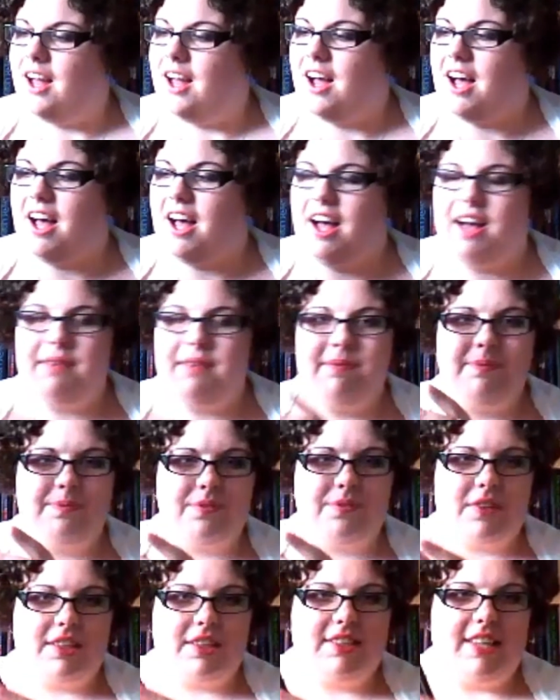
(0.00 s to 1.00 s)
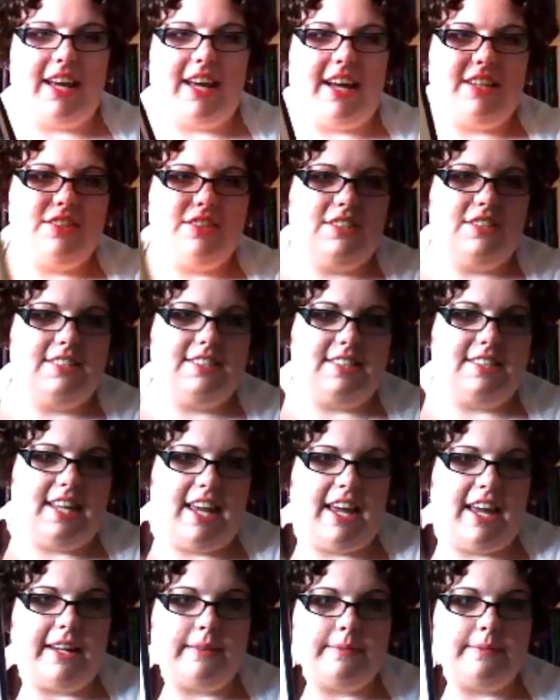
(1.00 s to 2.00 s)
So yeah, as you can
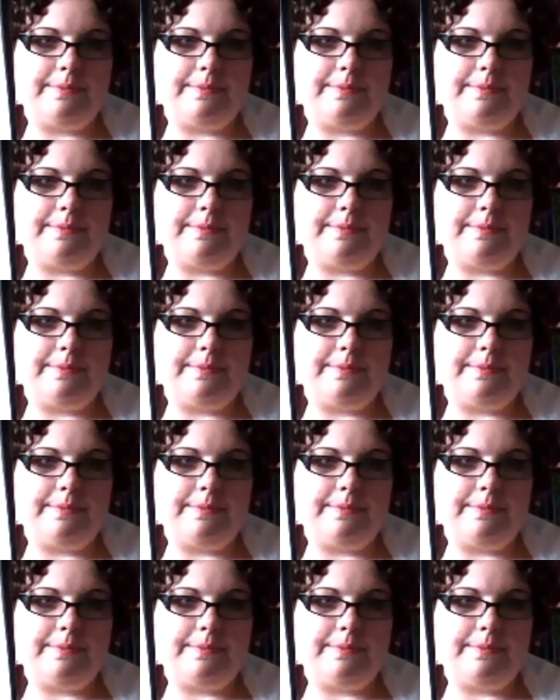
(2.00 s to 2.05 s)
see,